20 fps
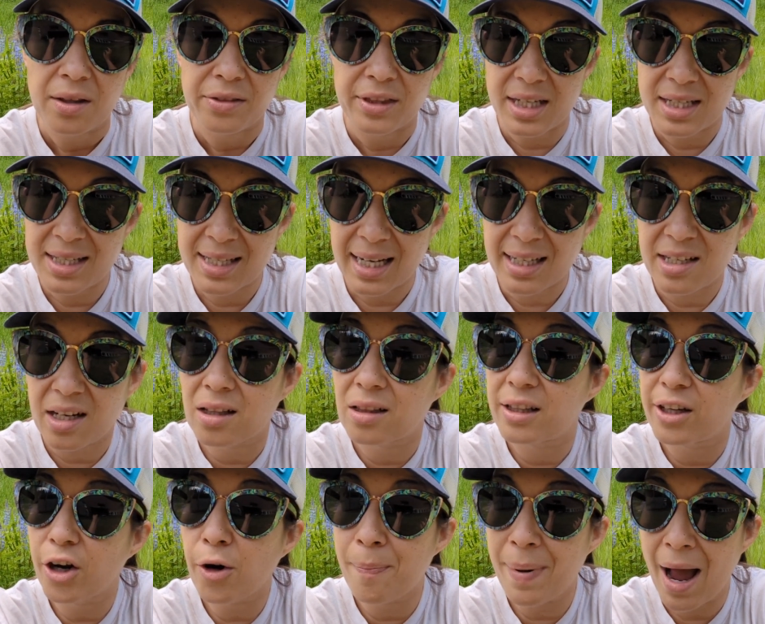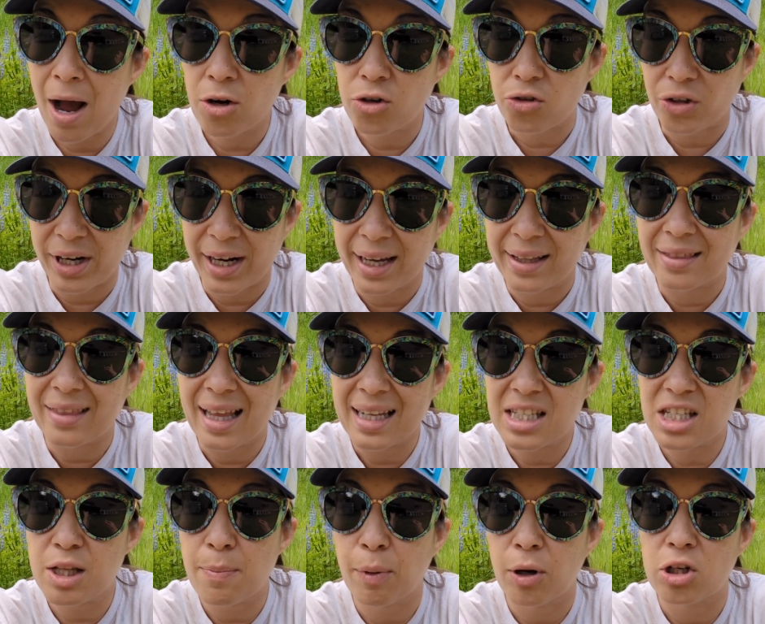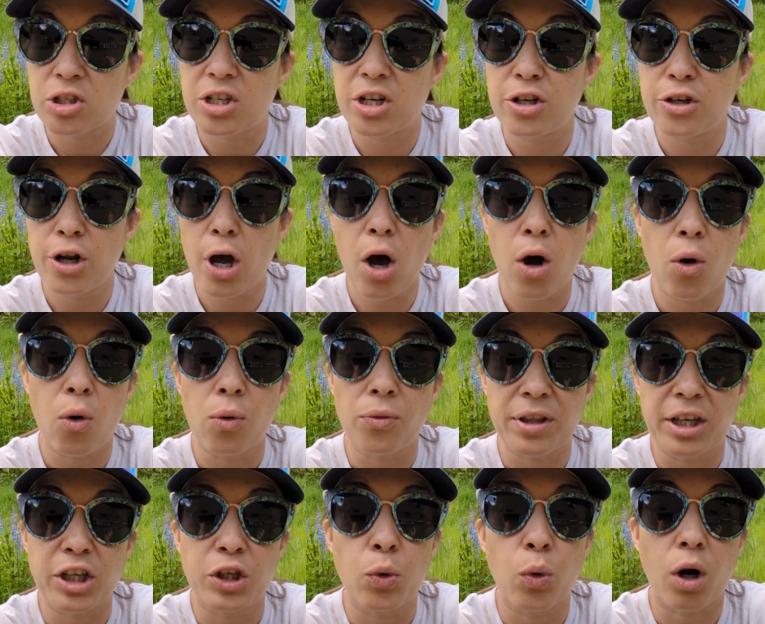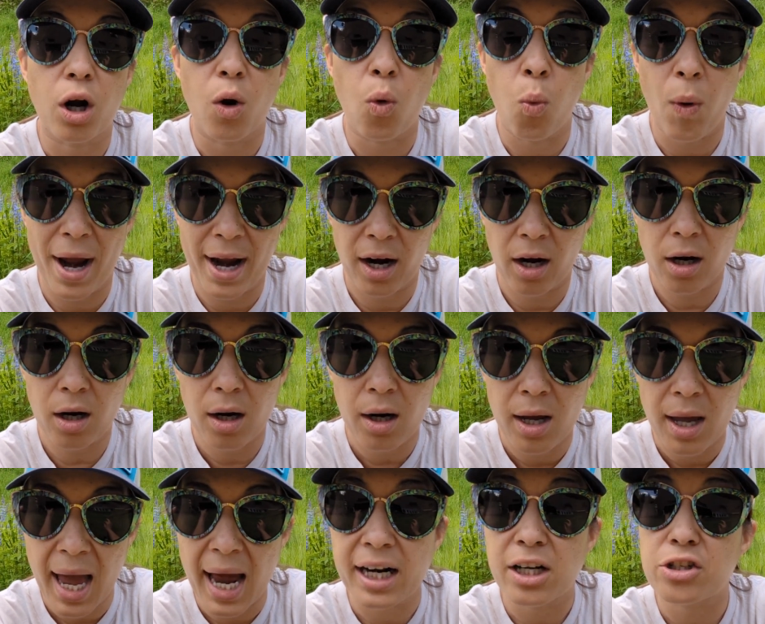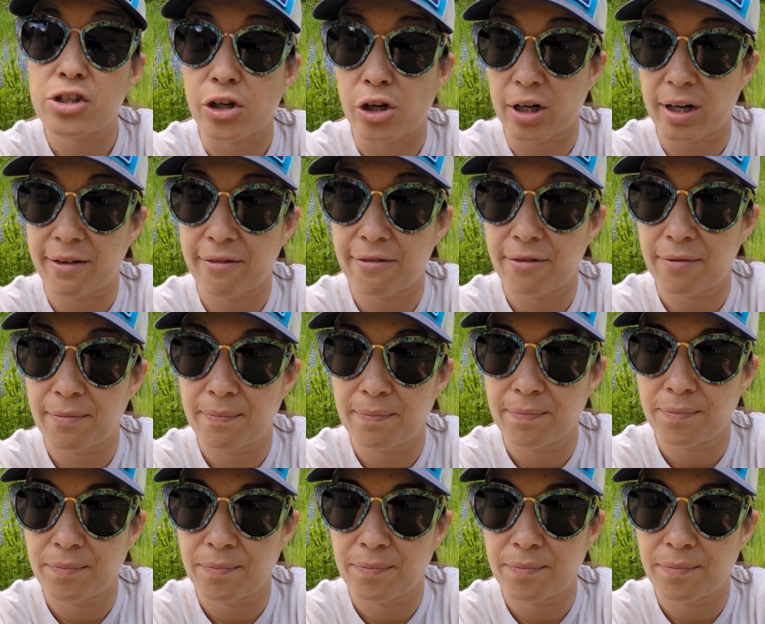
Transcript: This sets a clear boundary and lets the person know that you are aware and assertive.